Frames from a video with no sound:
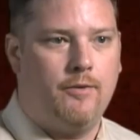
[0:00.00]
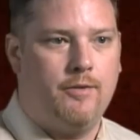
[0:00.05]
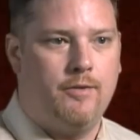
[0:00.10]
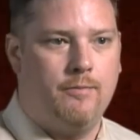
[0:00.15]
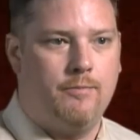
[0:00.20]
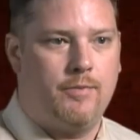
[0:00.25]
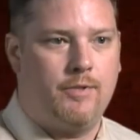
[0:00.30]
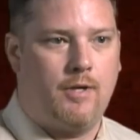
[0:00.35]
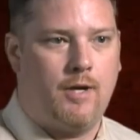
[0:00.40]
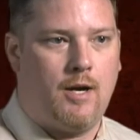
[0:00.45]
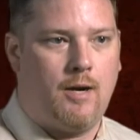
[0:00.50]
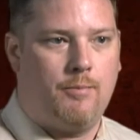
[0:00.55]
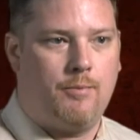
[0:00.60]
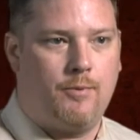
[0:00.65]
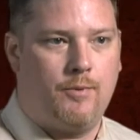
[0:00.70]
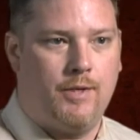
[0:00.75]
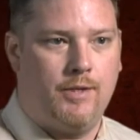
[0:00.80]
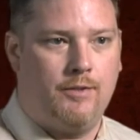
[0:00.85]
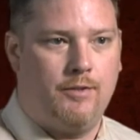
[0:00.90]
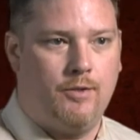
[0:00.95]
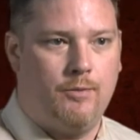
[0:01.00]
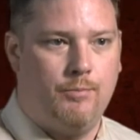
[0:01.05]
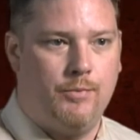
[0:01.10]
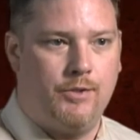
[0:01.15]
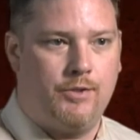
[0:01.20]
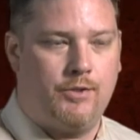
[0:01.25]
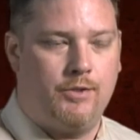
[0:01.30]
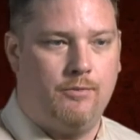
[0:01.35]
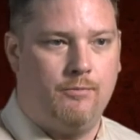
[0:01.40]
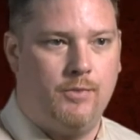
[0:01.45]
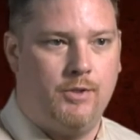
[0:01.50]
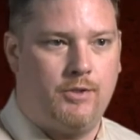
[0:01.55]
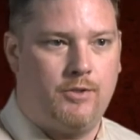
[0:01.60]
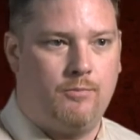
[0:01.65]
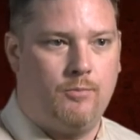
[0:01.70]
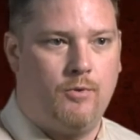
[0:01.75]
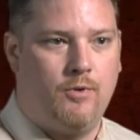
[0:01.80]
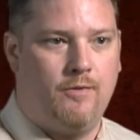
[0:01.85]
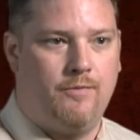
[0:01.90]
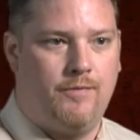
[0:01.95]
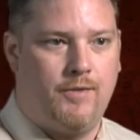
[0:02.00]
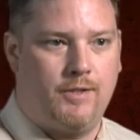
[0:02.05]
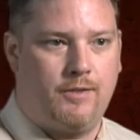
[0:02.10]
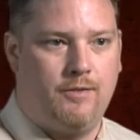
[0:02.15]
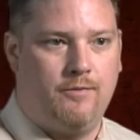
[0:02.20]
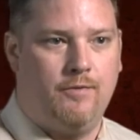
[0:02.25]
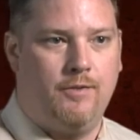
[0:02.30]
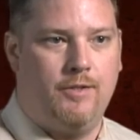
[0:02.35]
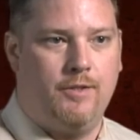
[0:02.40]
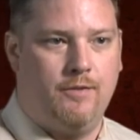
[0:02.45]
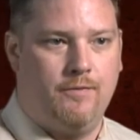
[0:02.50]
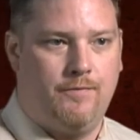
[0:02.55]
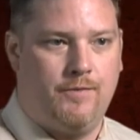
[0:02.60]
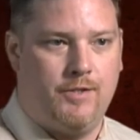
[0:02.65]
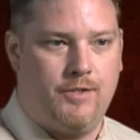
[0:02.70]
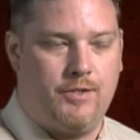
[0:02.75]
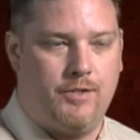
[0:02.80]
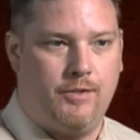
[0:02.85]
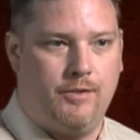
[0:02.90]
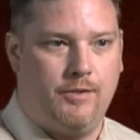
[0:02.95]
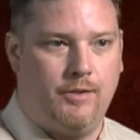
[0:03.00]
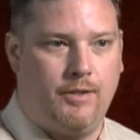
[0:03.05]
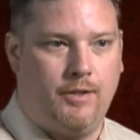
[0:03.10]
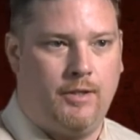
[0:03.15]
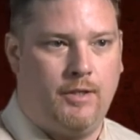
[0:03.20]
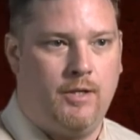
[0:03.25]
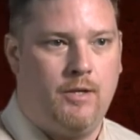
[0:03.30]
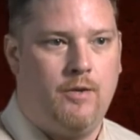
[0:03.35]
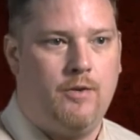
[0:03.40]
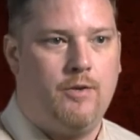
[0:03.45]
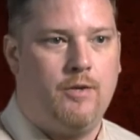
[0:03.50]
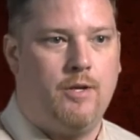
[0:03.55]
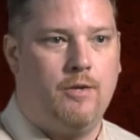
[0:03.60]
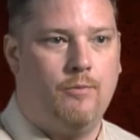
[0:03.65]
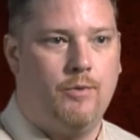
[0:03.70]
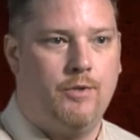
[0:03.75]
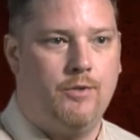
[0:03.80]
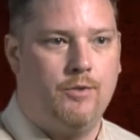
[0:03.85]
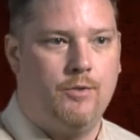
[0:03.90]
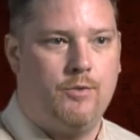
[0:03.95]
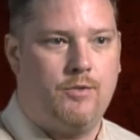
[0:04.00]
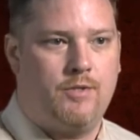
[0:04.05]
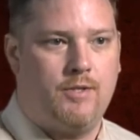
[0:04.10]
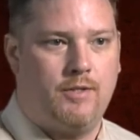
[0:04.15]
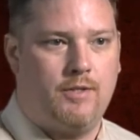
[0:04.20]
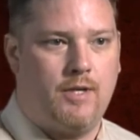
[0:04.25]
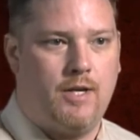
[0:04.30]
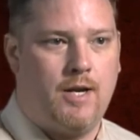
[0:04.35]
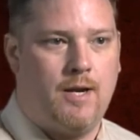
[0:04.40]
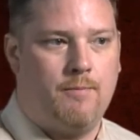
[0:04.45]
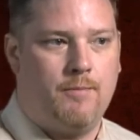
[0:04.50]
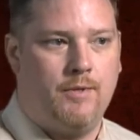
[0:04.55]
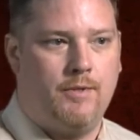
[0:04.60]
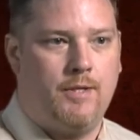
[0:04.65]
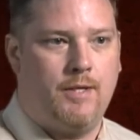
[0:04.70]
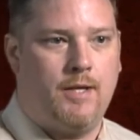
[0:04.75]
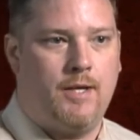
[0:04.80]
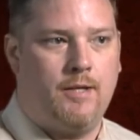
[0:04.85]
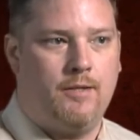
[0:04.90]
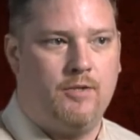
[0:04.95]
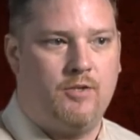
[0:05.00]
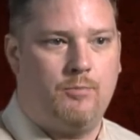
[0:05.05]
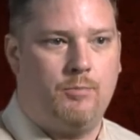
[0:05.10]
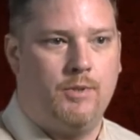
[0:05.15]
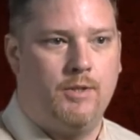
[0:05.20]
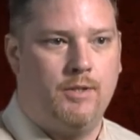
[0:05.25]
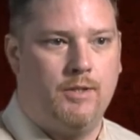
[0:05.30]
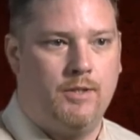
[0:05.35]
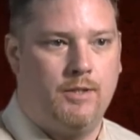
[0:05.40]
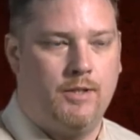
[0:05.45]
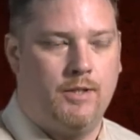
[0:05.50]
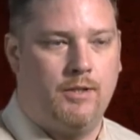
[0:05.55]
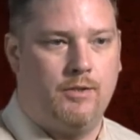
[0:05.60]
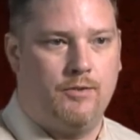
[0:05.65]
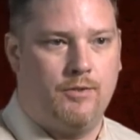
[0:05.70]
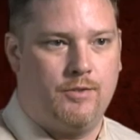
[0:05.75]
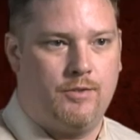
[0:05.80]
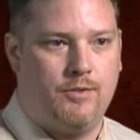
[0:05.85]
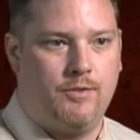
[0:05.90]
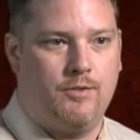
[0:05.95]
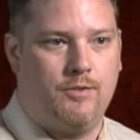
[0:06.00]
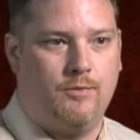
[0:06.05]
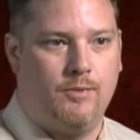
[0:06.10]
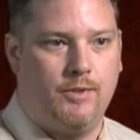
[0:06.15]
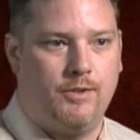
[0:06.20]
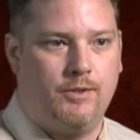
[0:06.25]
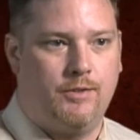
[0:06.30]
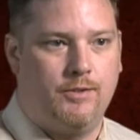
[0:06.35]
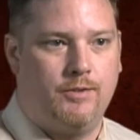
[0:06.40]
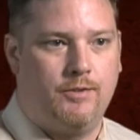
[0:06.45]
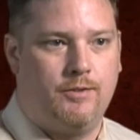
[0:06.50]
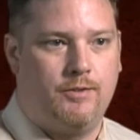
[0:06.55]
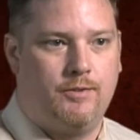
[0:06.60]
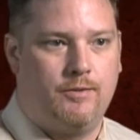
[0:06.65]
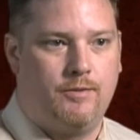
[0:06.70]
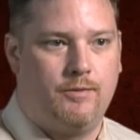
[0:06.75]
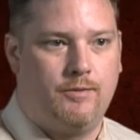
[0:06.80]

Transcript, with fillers: them to operate their mission much more effectively and efficiently and reduce the time that they had to spend in dangerous situations.